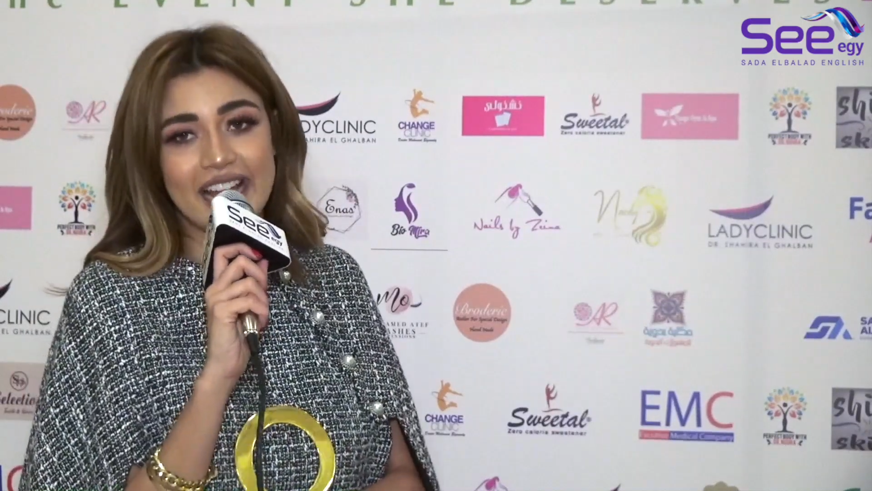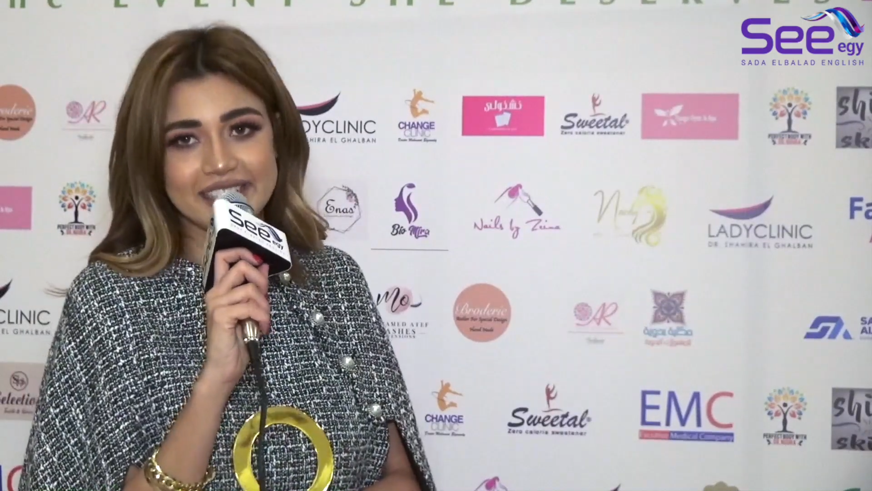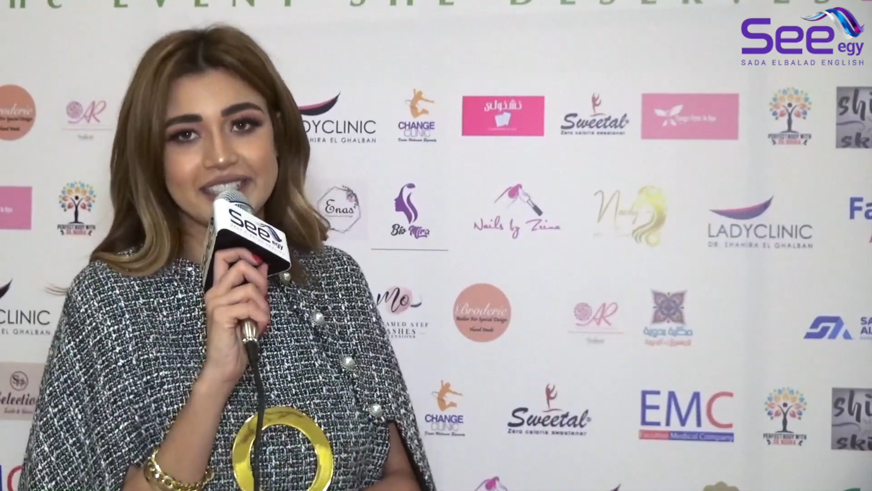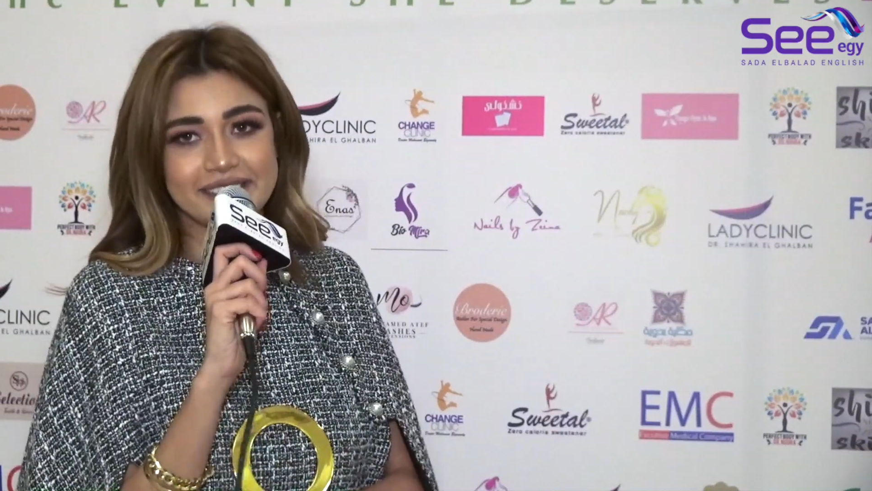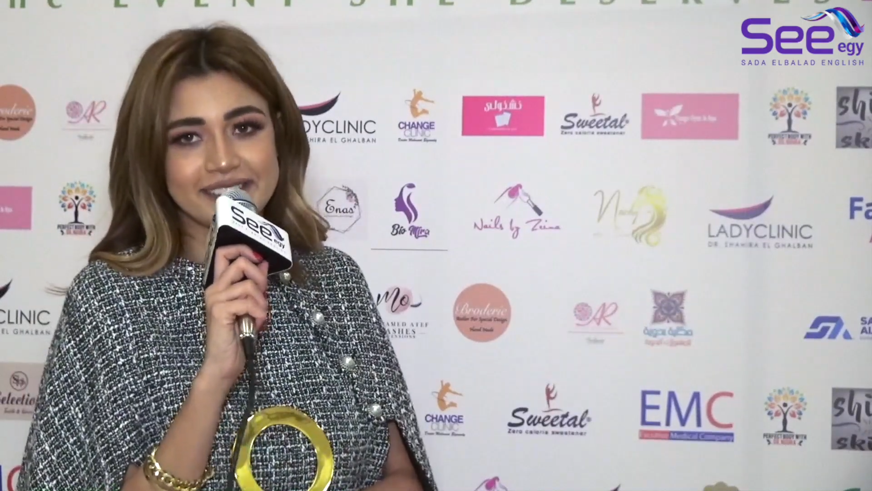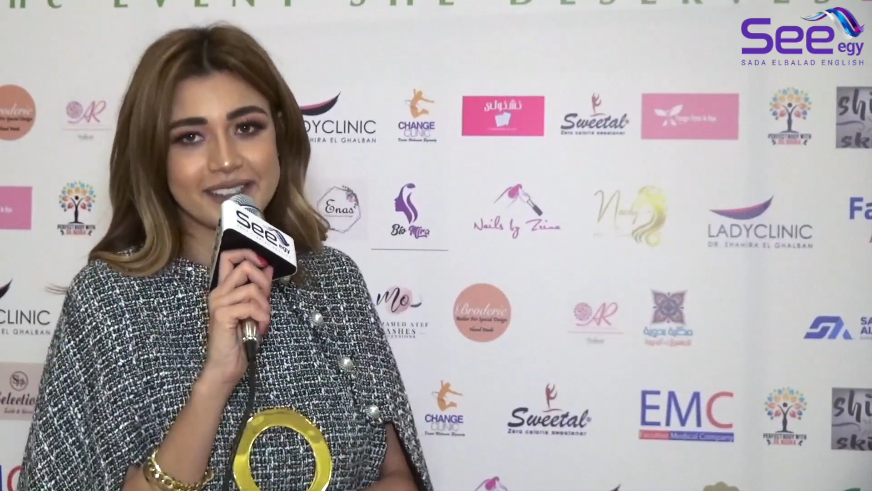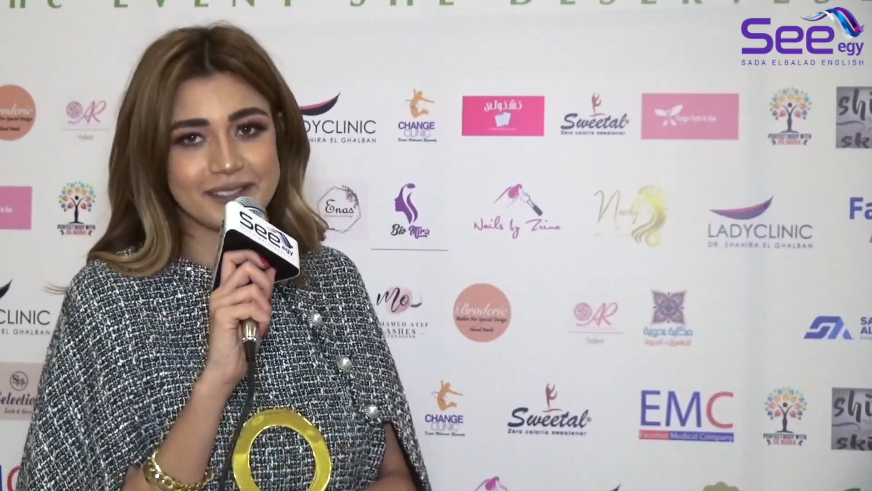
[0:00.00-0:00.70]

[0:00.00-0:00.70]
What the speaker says: acting.